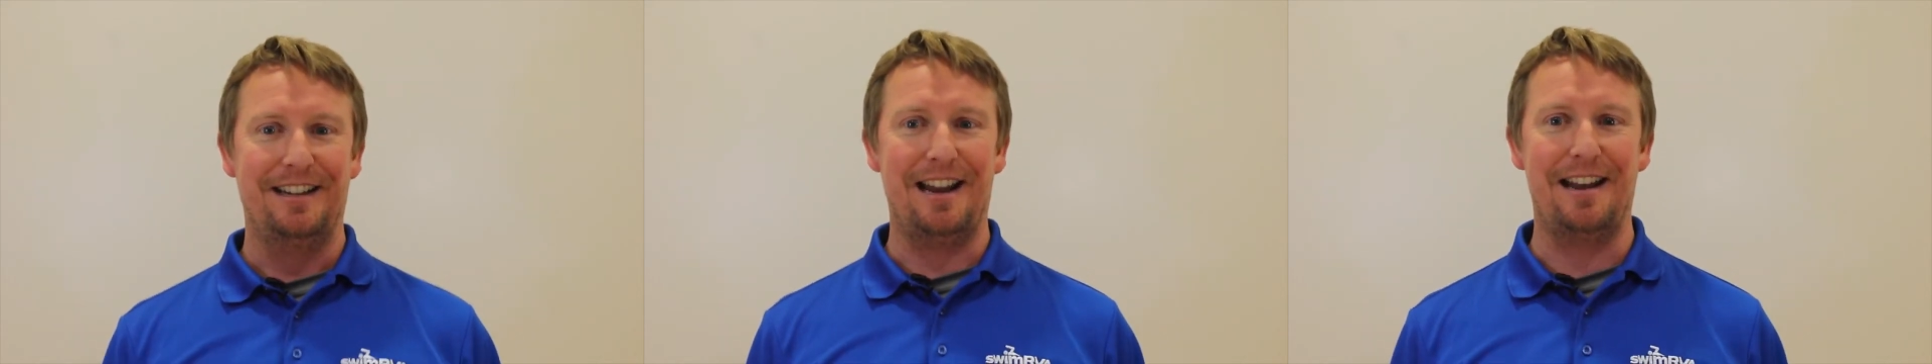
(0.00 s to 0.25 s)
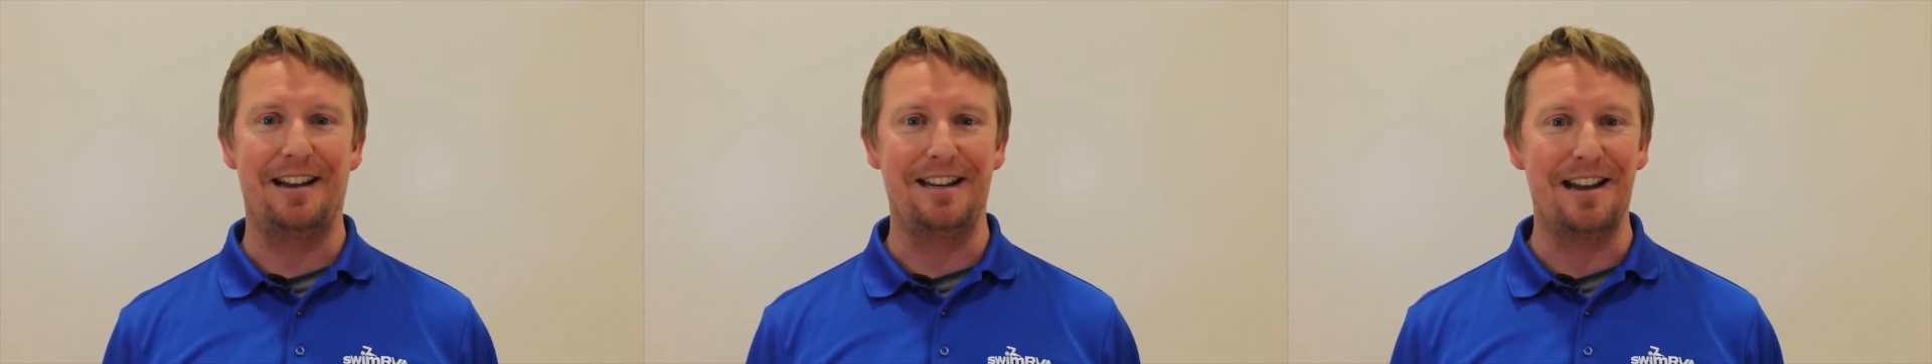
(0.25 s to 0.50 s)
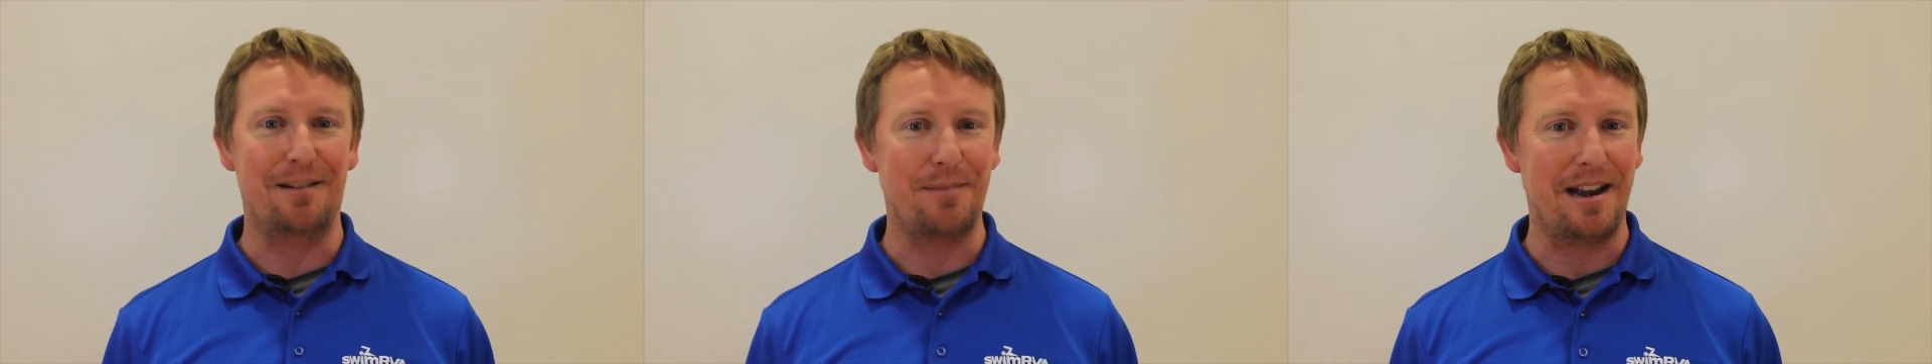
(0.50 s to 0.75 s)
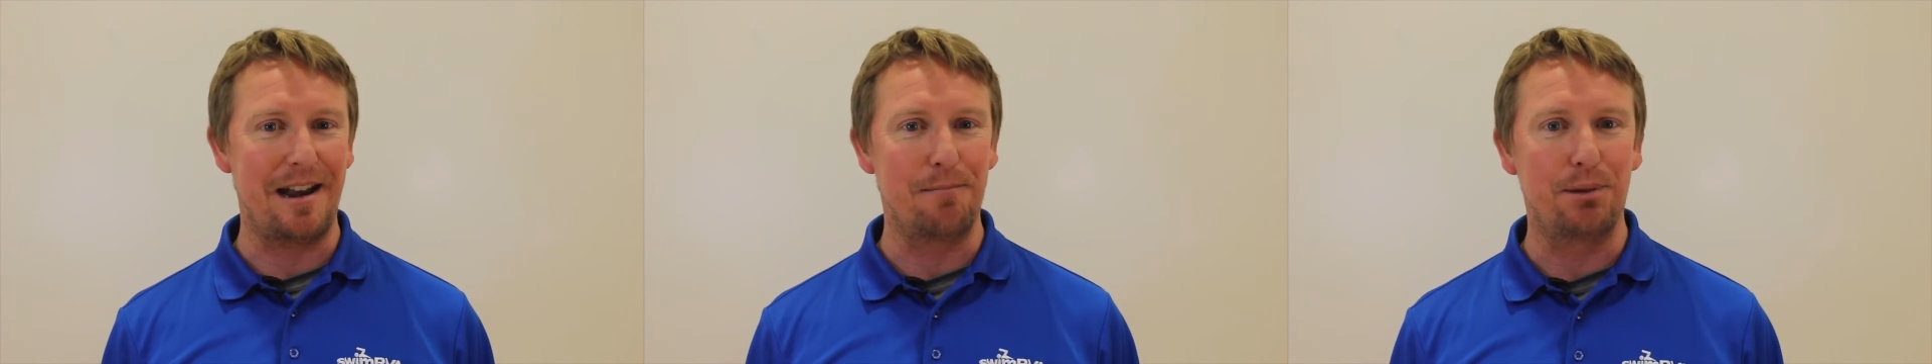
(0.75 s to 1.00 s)
And a young
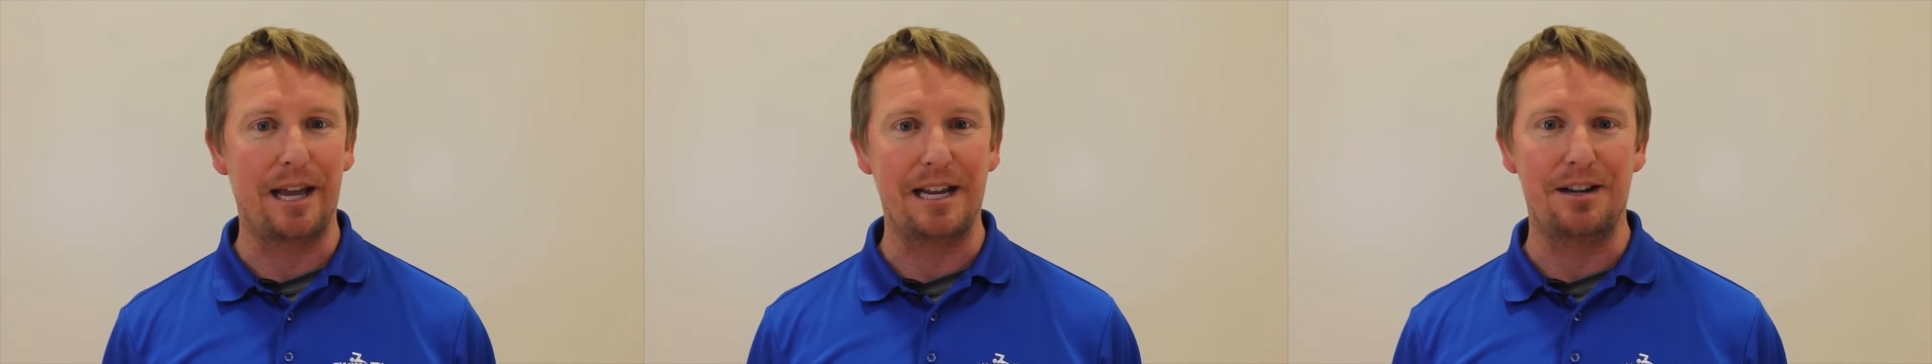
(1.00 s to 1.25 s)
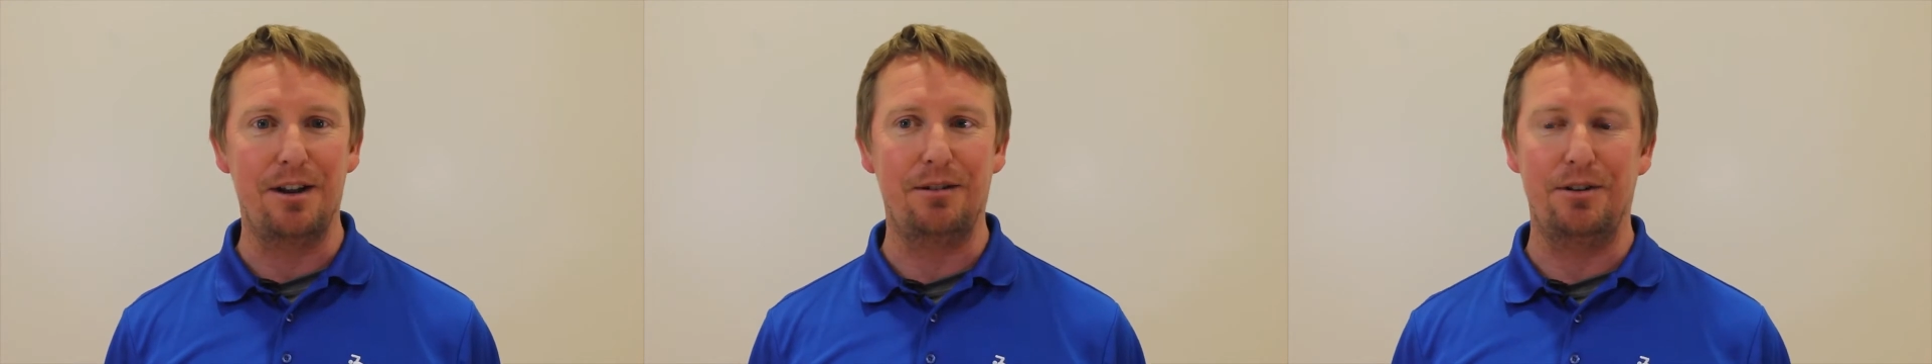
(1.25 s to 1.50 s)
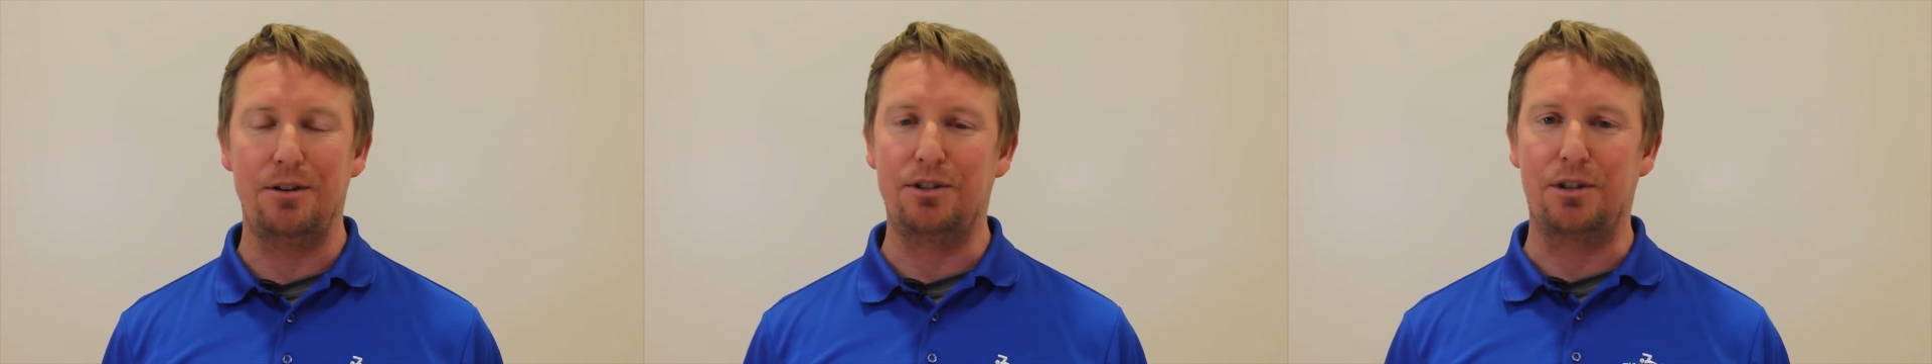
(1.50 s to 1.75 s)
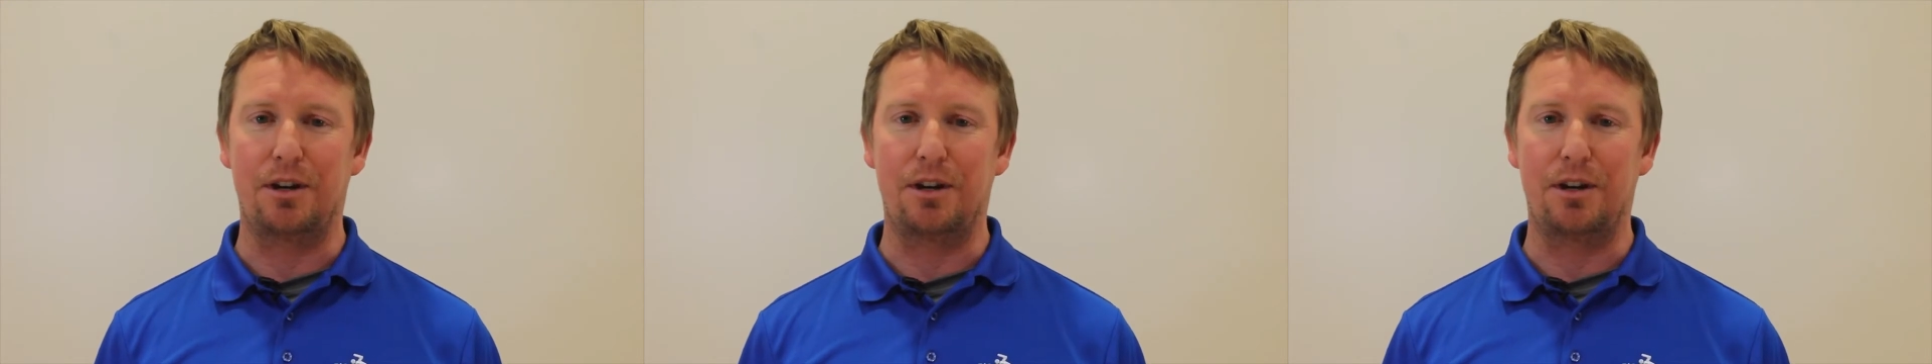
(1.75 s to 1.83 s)
man named Blake Newton, who's